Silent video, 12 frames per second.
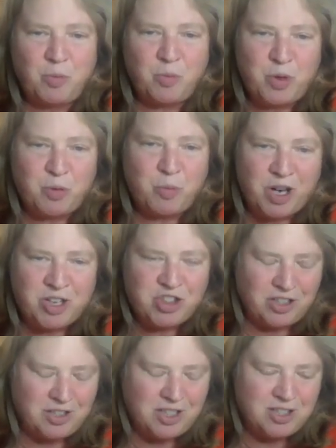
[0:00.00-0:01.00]
with
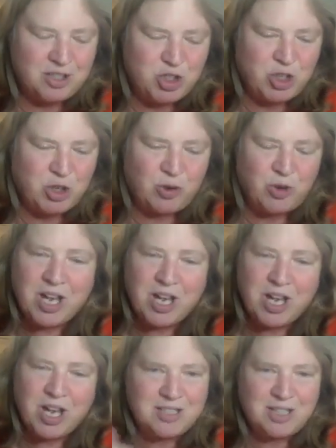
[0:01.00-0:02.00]
watching these. So
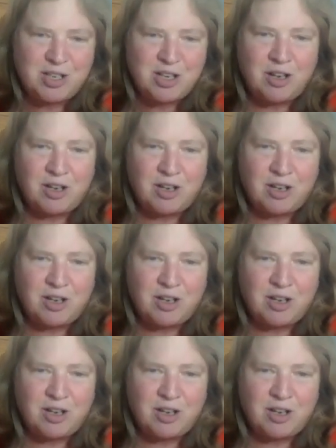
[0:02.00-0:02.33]
as I said,